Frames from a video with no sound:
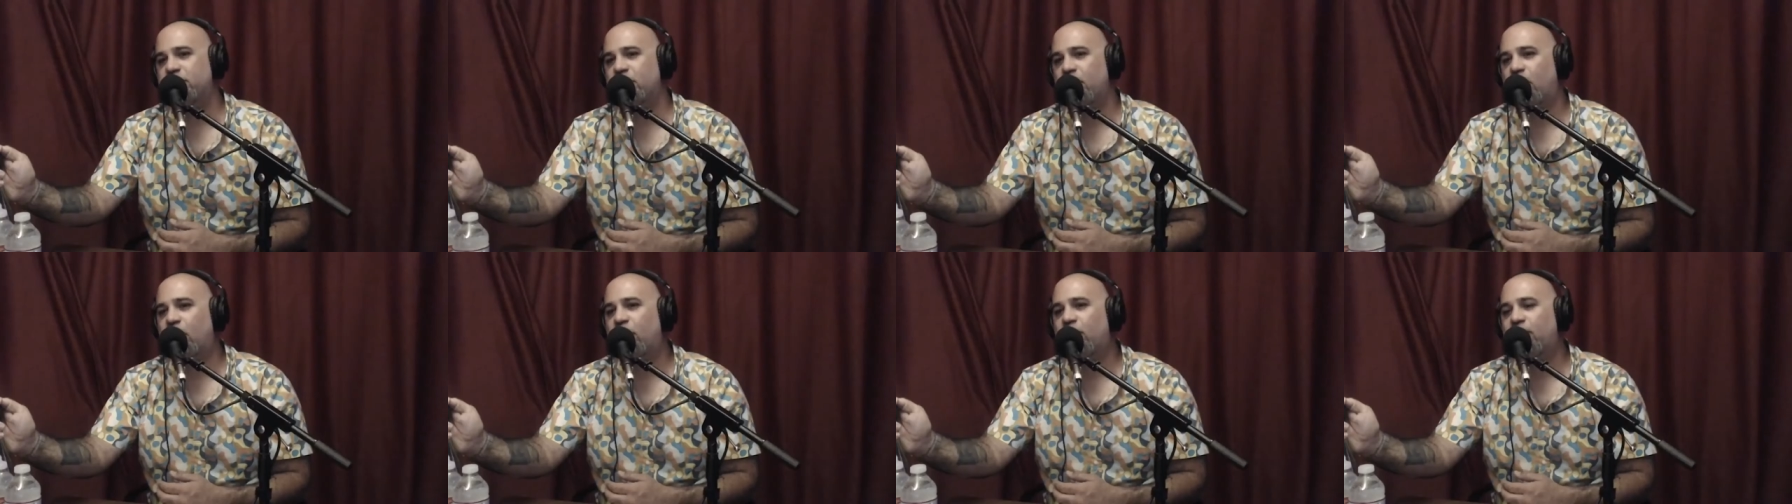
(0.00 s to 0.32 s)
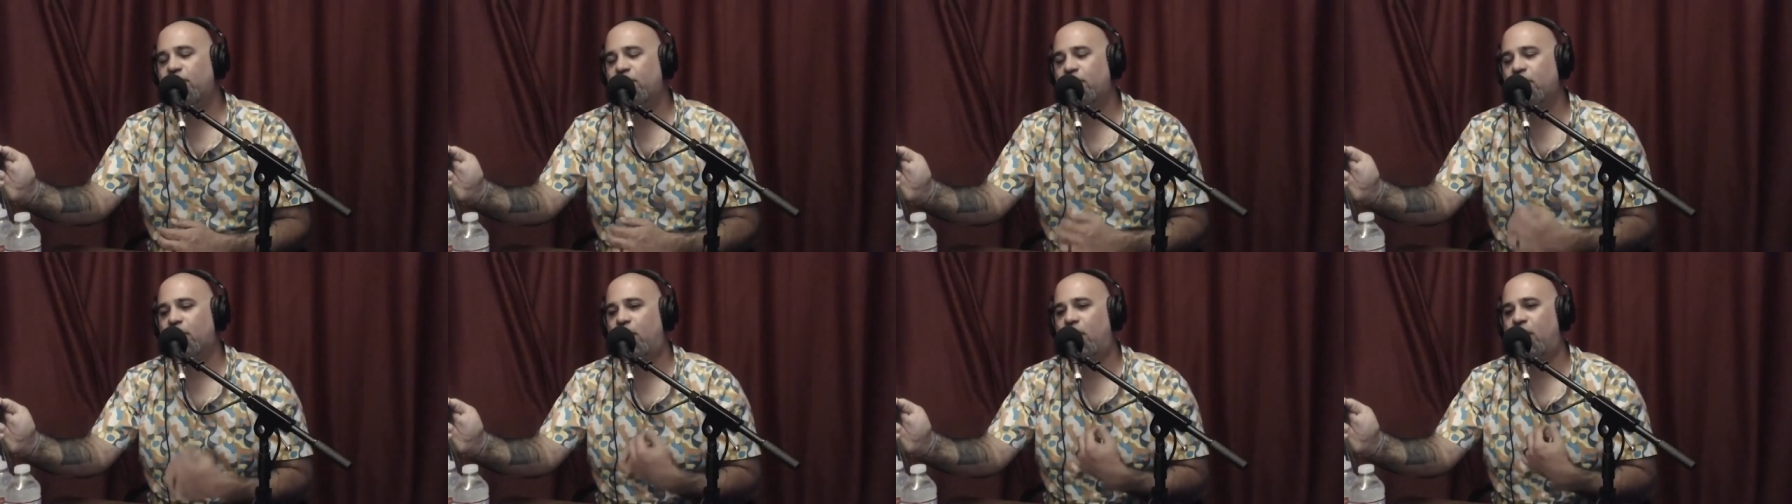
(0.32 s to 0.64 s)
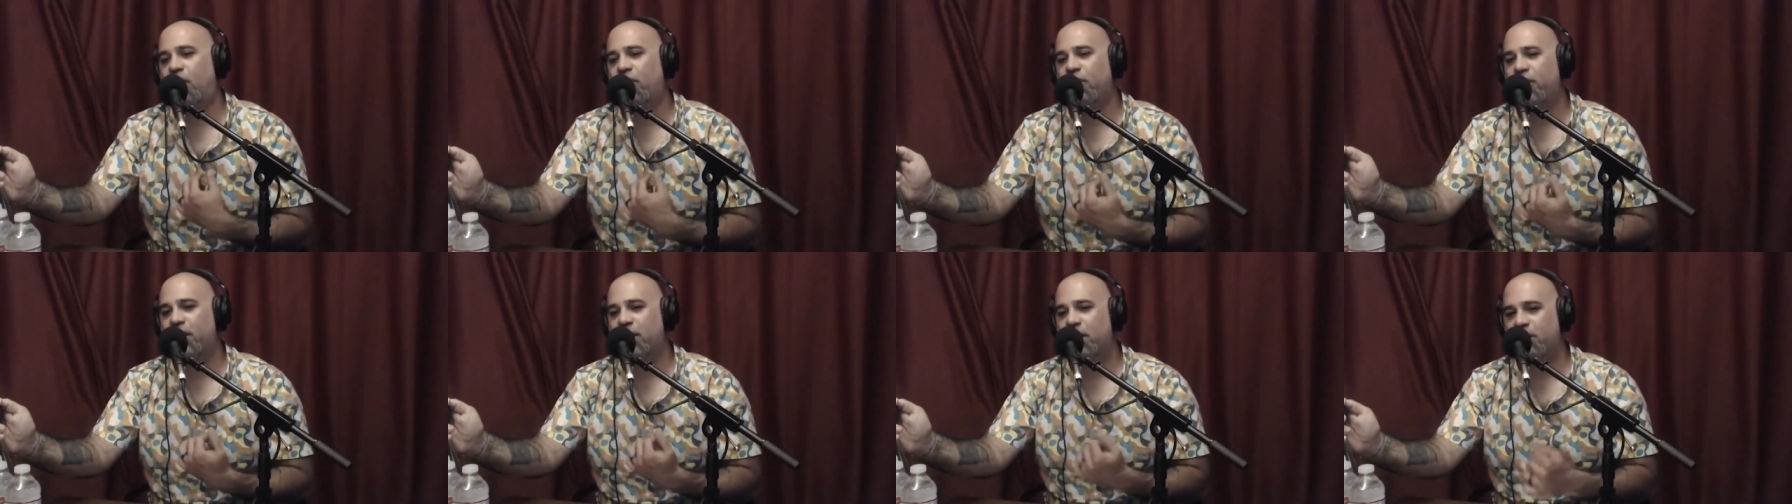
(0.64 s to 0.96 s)

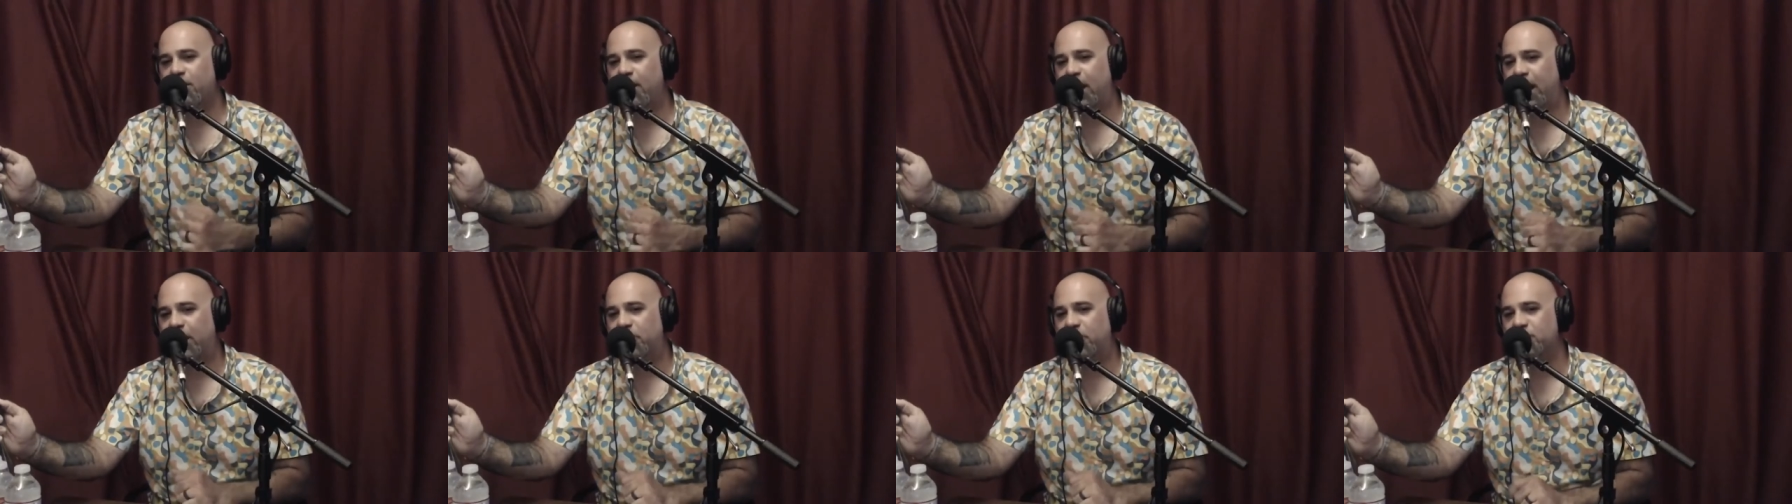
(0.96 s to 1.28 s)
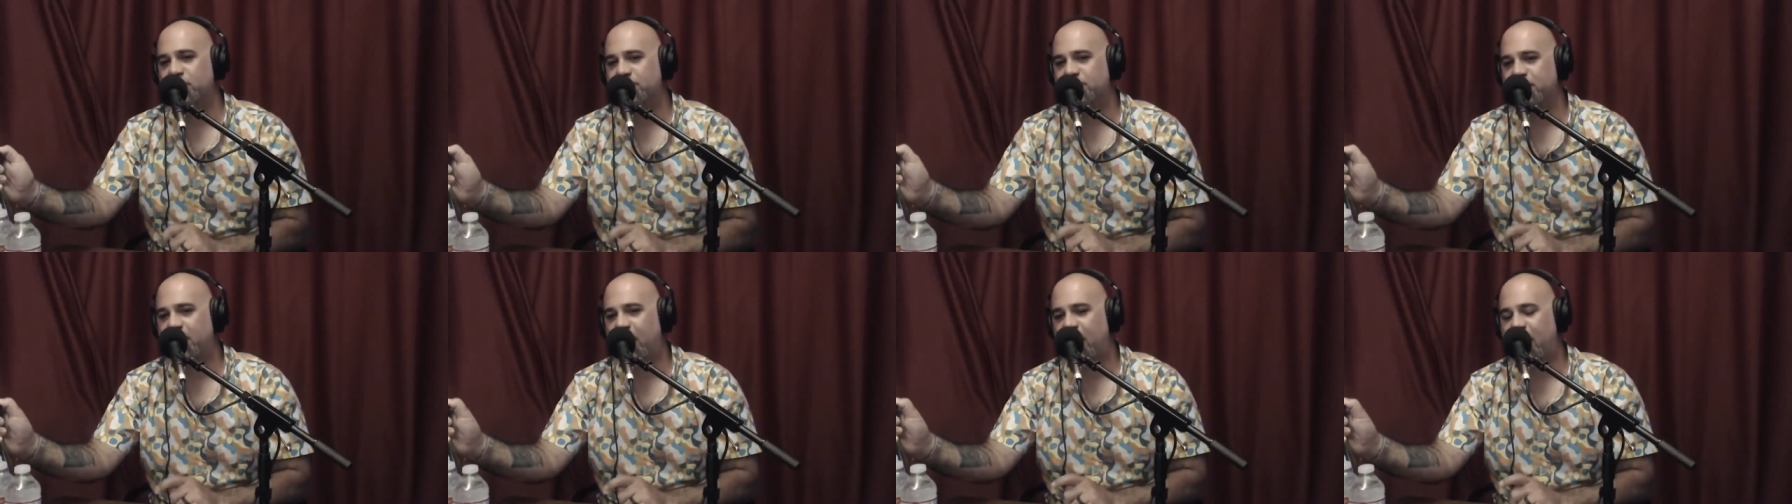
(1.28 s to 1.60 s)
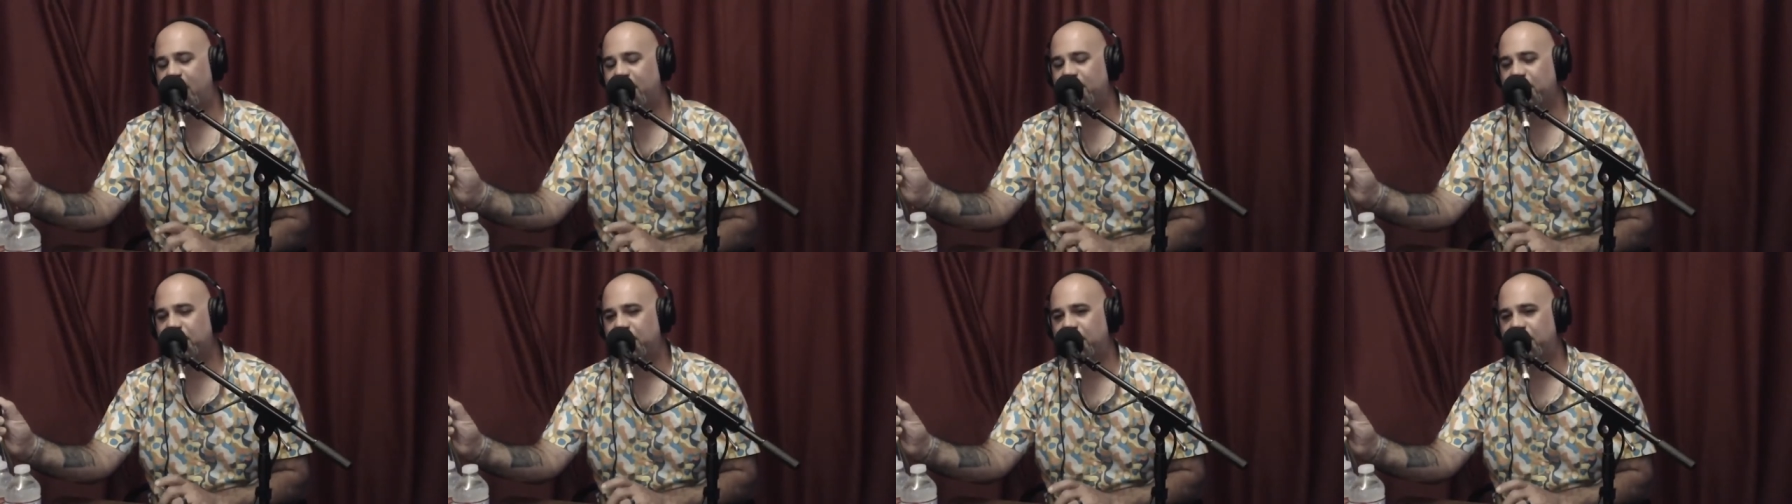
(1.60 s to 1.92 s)
overall the interactions I
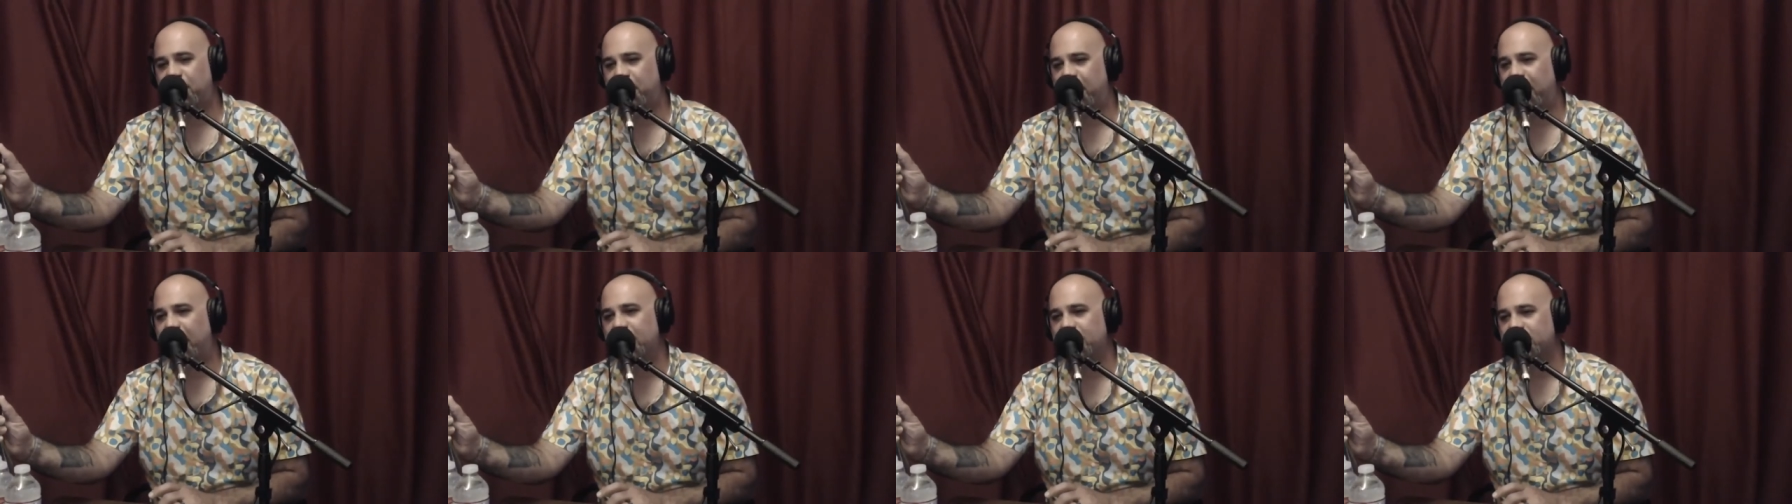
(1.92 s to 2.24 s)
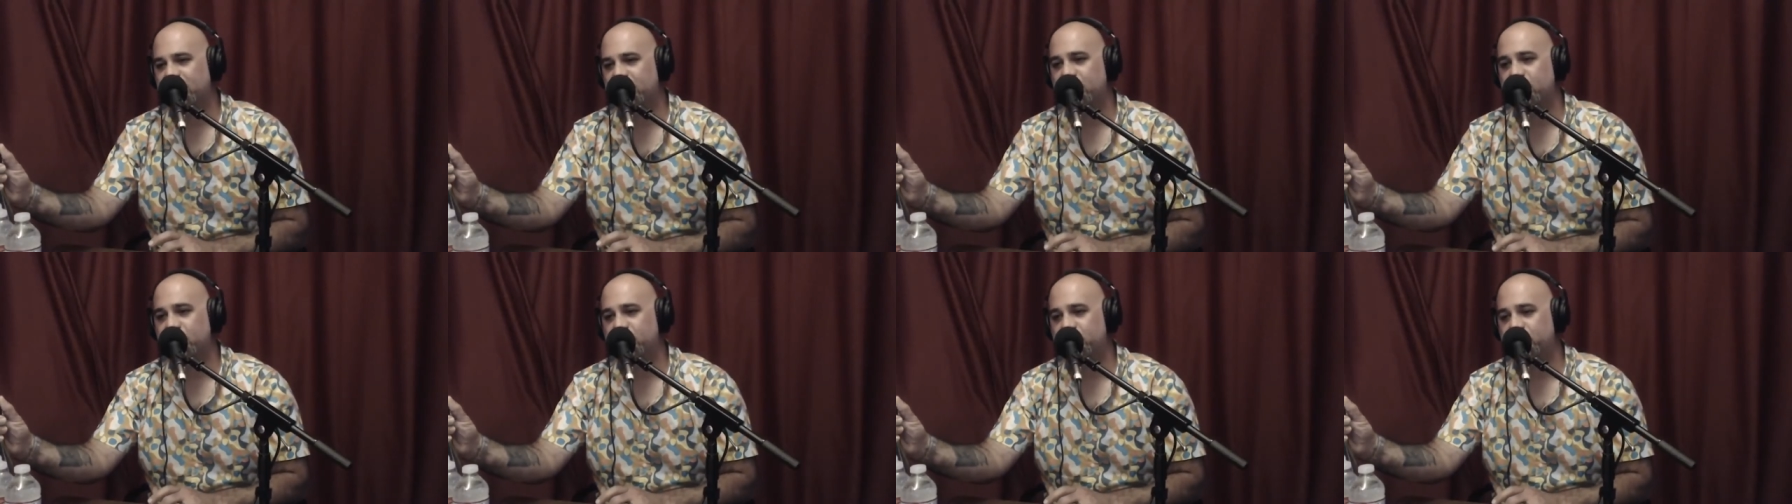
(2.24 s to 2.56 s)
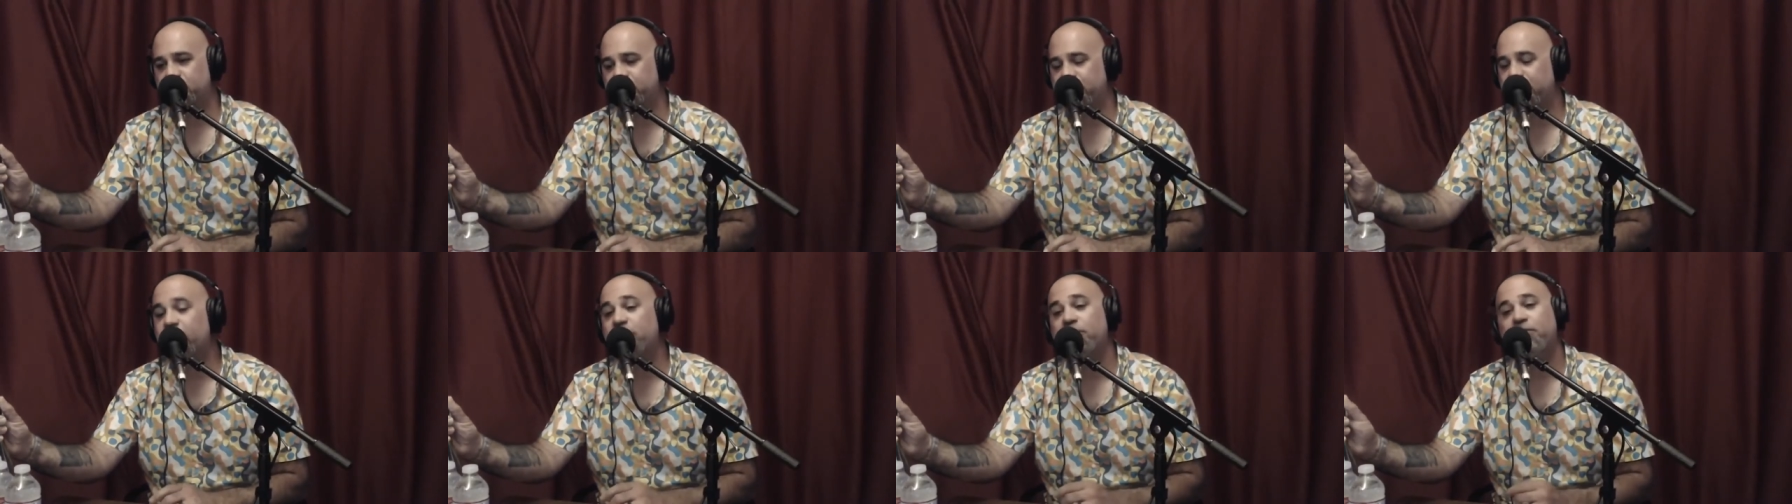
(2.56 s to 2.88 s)
have with fans on the
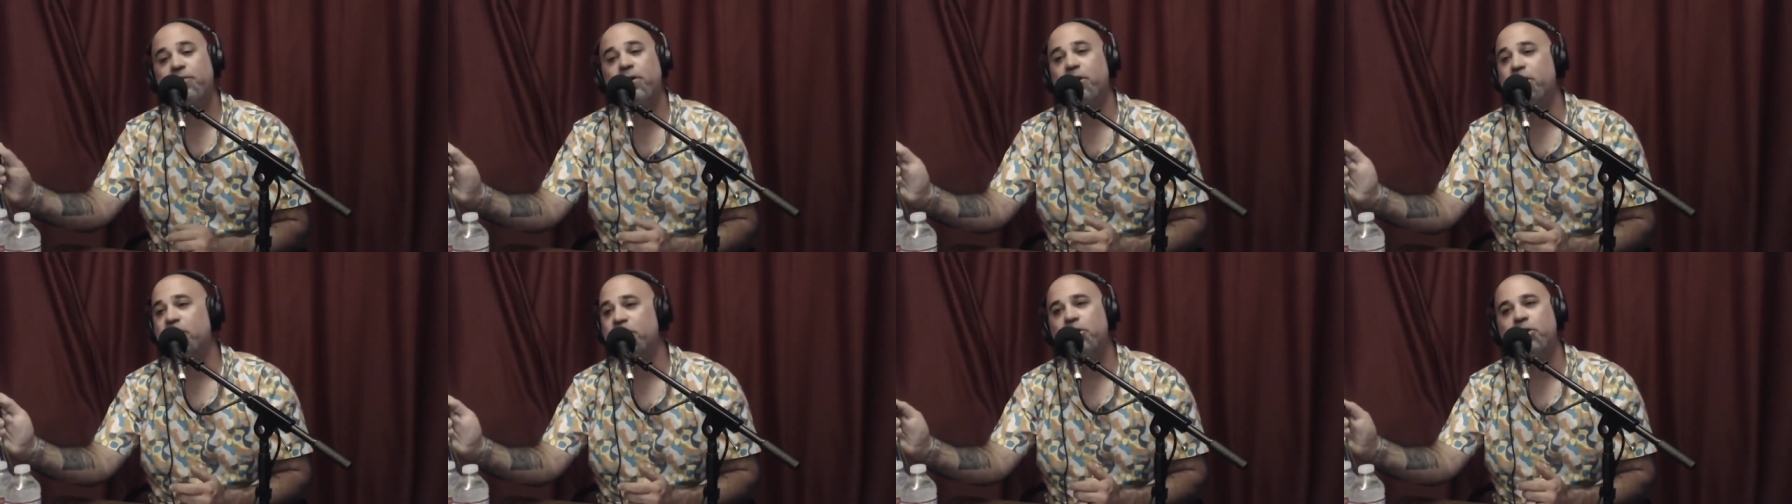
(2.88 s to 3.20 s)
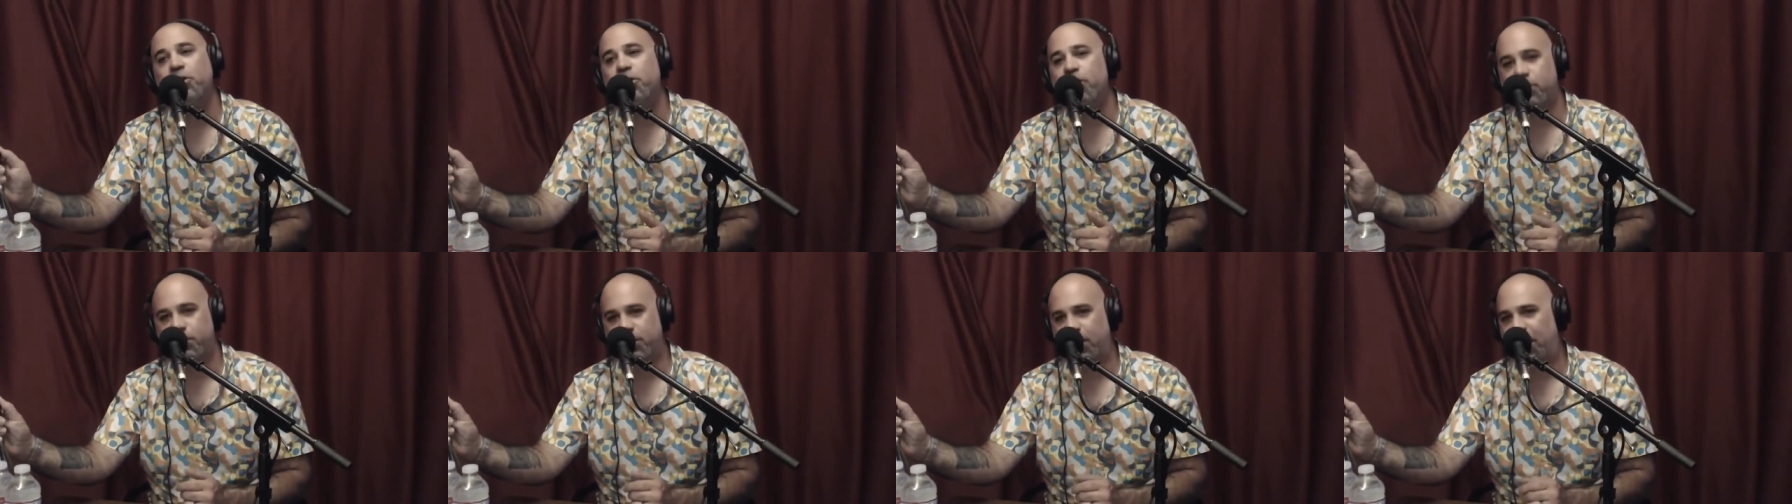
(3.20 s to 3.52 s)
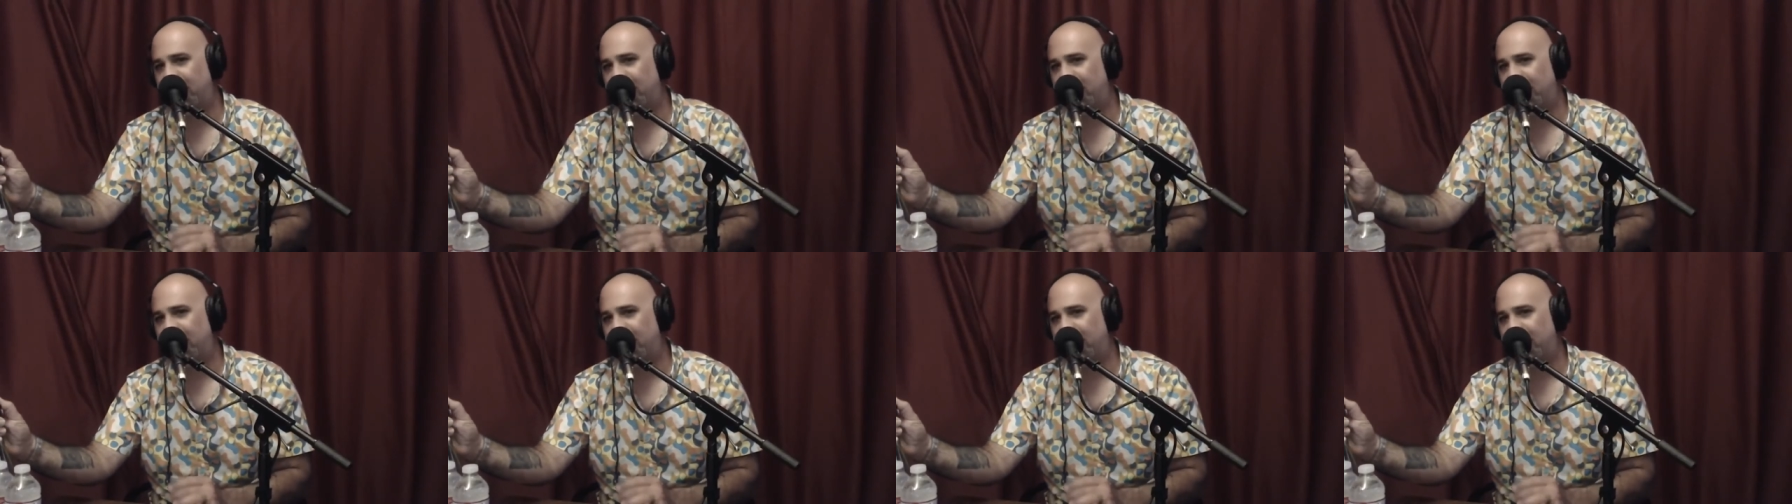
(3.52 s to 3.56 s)
street are very good.